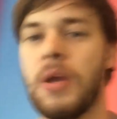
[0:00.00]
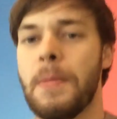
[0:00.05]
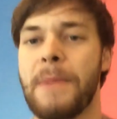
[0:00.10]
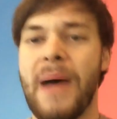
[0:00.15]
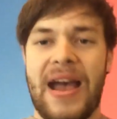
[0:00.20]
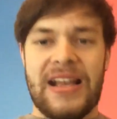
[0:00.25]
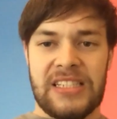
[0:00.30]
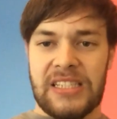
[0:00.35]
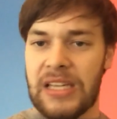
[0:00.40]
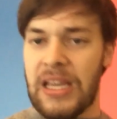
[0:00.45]
Your
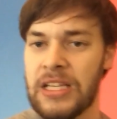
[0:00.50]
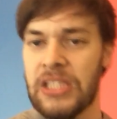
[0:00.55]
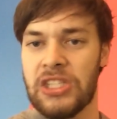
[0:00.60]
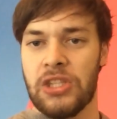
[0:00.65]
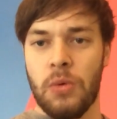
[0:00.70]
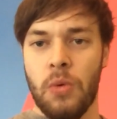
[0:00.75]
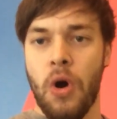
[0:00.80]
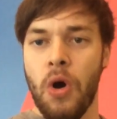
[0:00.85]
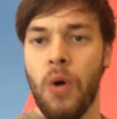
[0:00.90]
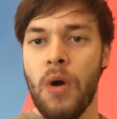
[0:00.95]
back's against
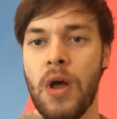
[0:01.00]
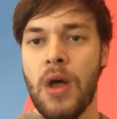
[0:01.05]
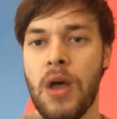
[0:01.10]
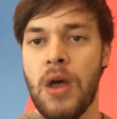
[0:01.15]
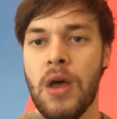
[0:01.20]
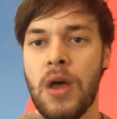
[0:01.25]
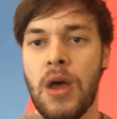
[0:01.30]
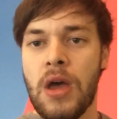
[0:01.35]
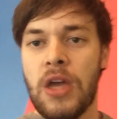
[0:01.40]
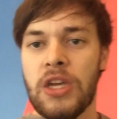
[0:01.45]
the wall.
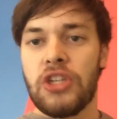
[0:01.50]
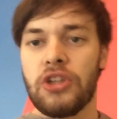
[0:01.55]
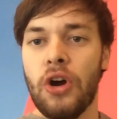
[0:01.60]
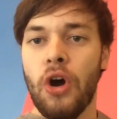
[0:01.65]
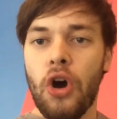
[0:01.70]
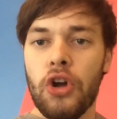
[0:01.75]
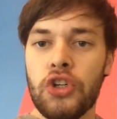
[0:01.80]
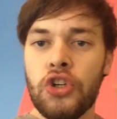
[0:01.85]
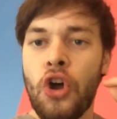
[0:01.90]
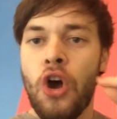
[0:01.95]

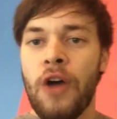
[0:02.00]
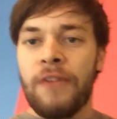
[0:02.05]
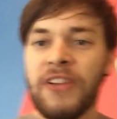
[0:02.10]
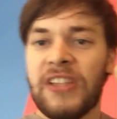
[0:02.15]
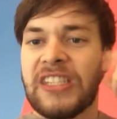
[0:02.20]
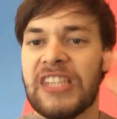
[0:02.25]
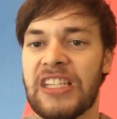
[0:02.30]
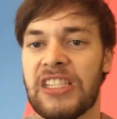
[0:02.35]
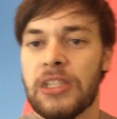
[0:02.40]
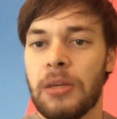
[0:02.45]
Your
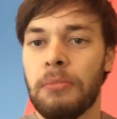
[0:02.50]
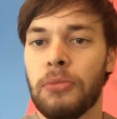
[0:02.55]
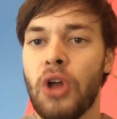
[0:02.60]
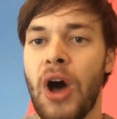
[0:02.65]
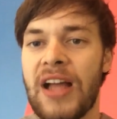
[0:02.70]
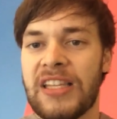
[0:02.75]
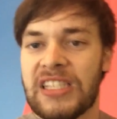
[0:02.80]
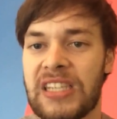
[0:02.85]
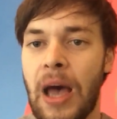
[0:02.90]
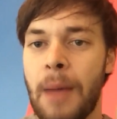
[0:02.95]
nervous system
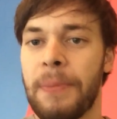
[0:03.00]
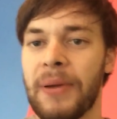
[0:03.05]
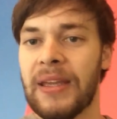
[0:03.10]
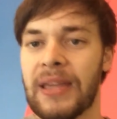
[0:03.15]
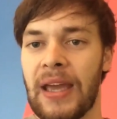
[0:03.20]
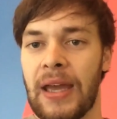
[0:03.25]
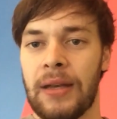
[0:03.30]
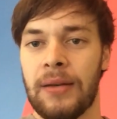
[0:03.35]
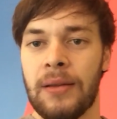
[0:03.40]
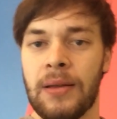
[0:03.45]
lights up
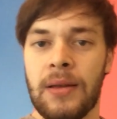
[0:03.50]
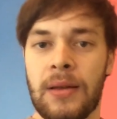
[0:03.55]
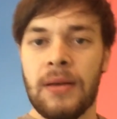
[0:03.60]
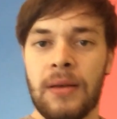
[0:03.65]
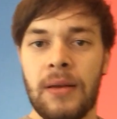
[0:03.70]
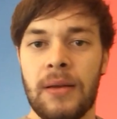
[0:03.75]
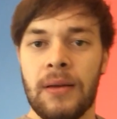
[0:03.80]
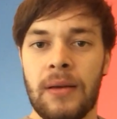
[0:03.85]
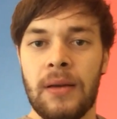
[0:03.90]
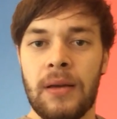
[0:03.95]
again.
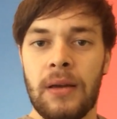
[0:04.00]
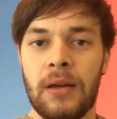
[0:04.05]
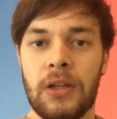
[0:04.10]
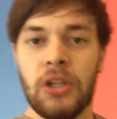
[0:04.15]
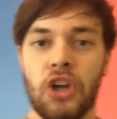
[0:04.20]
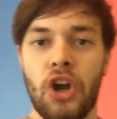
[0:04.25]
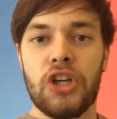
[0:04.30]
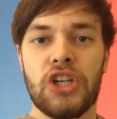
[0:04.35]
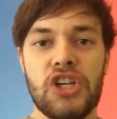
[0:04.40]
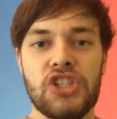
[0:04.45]

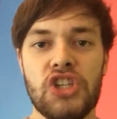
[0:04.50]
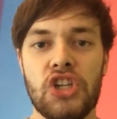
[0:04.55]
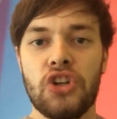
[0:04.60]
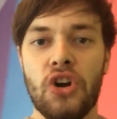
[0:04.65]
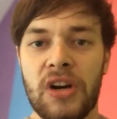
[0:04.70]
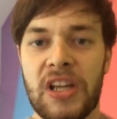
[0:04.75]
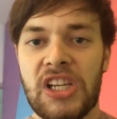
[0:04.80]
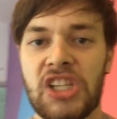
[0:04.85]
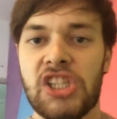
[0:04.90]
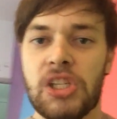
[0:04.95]
Because you're
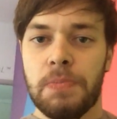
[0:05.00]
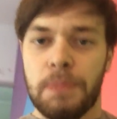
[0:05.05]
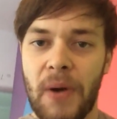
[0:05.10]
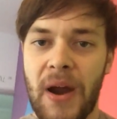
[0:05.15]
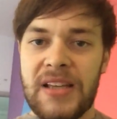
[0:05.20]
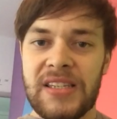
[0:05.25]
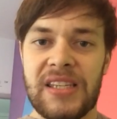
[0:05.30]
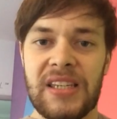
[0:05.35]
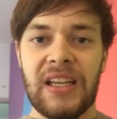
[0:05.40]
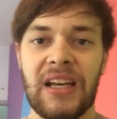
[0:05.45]
not
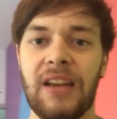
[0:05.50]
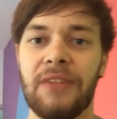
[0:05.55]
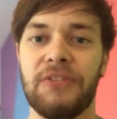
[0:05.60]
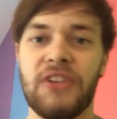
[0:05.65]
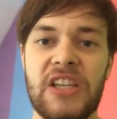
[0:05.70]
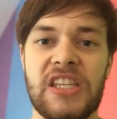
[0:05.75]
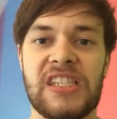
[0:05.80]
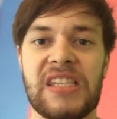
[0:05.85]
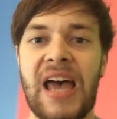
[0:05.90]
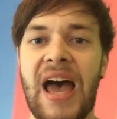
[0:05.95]
expressing. And if
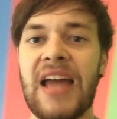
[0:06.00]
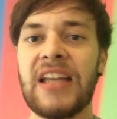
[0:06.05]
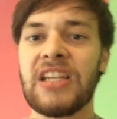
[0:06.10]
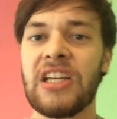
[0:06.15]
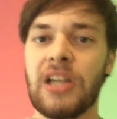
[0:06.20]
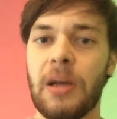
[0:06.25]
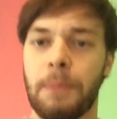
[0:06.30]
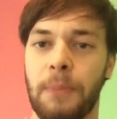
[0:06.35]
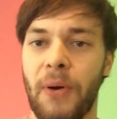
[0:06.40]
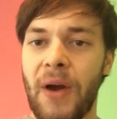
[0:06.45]
you're sad and
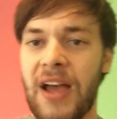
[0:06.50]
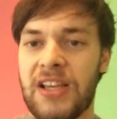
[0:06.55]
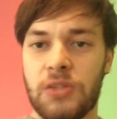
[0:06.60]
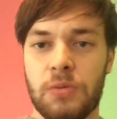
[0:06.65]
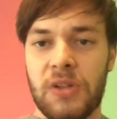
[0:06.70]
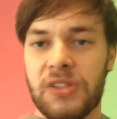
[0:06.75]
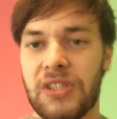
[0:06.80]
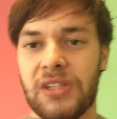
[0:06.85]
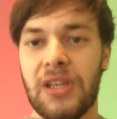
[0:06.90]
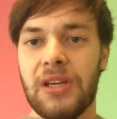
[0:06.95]
you're
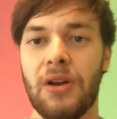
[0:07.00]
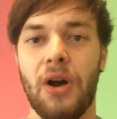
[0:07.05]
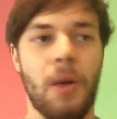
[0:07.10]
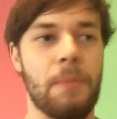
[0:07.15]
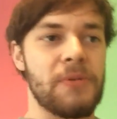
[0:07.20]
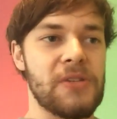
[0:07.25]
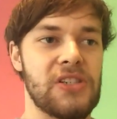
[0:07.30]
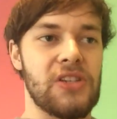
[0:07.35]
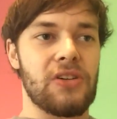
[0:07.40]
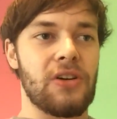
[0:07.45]
depressed, what's the
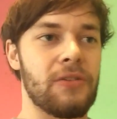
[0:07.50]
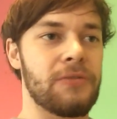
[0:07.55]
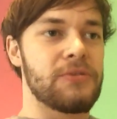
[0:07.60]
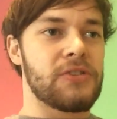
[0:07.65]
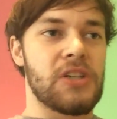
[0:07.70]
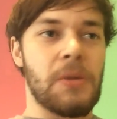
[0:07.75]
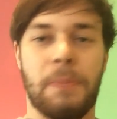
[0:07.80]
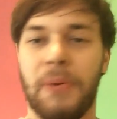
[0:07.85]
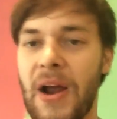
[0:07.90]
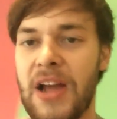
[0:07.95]
opposite
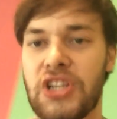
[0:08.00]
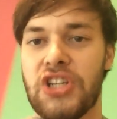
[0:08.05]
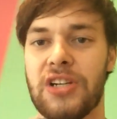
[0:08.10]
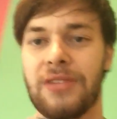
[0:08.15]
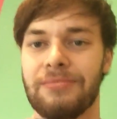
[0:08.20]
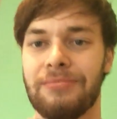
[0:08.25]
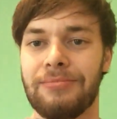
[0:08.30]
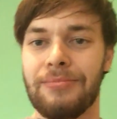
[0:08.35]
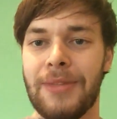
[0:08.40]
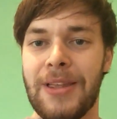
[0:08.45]
of
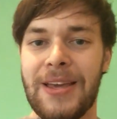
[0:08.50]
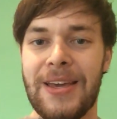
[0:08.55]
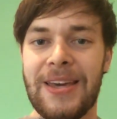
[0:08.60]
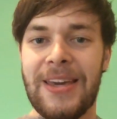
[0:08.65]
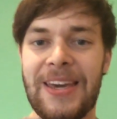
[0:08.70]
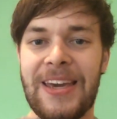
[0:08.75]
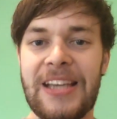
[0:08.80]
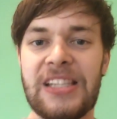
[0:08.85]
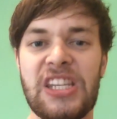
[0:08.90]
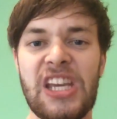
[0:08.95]
depression?
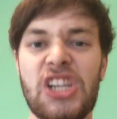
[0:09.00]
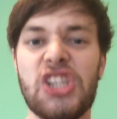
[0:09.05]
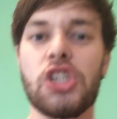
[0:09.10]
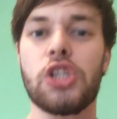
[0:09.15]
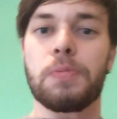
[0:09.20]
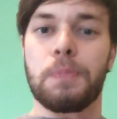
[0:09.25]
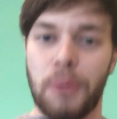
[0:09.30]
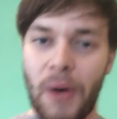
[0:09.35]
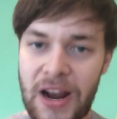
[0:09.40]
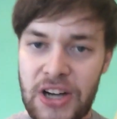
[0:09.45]
It's
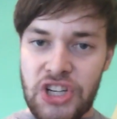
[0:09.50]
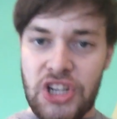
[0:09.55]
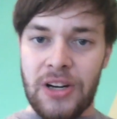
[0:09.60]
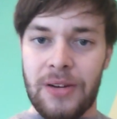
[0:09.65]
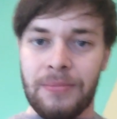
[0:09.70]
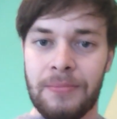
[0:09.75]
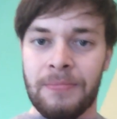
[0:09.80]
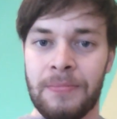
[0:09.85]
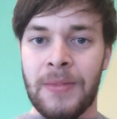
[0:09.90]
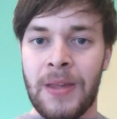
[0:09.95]

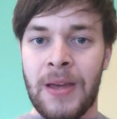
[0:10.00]
expression.